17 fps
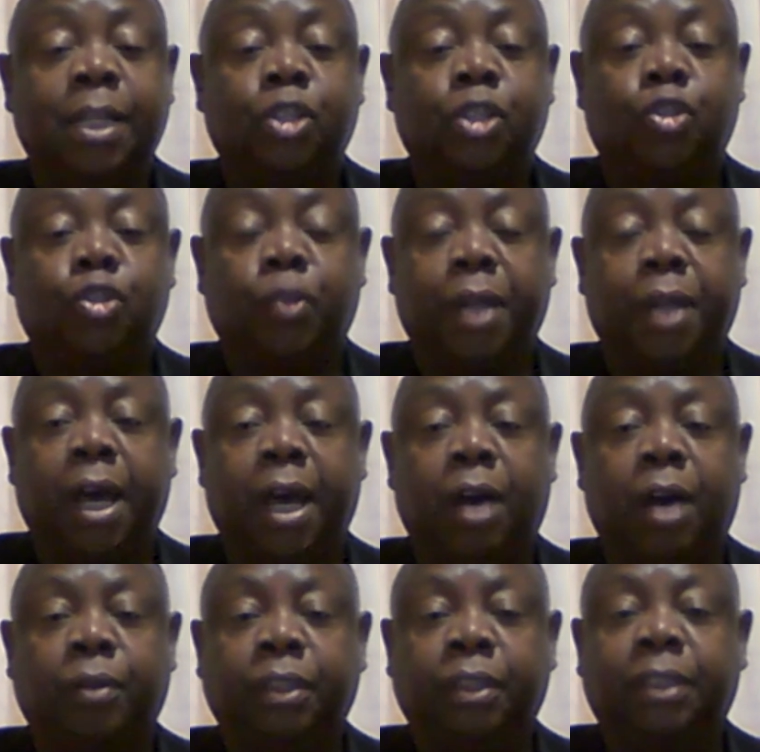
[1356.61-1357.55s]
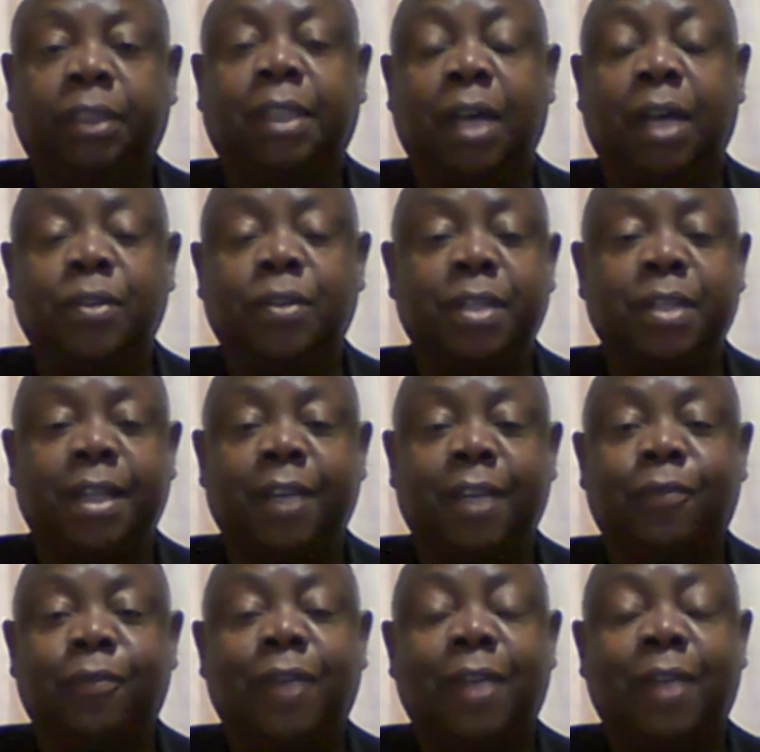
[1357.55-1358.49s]
So now it's thousand
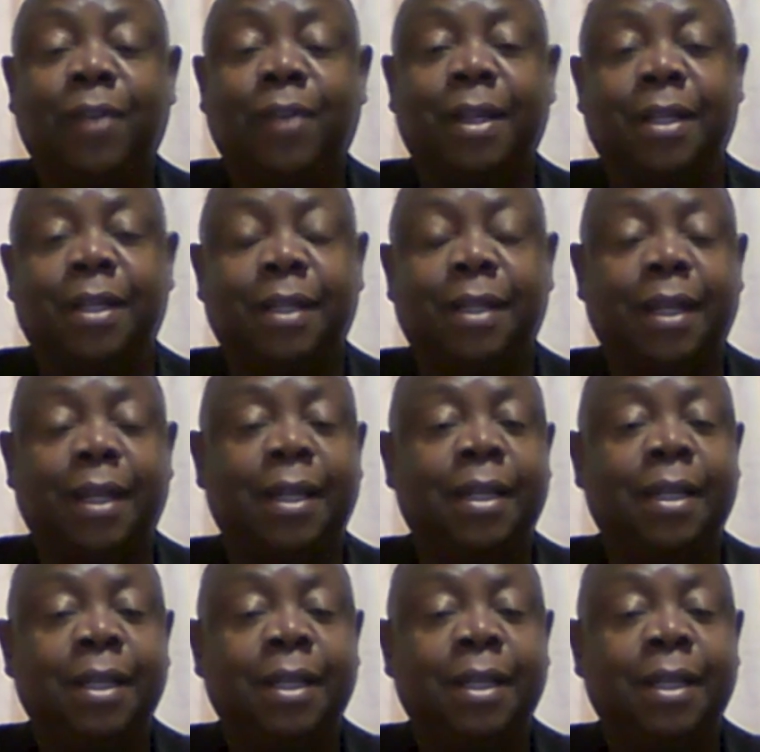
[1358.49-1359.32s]
and five hundred Rand, Rand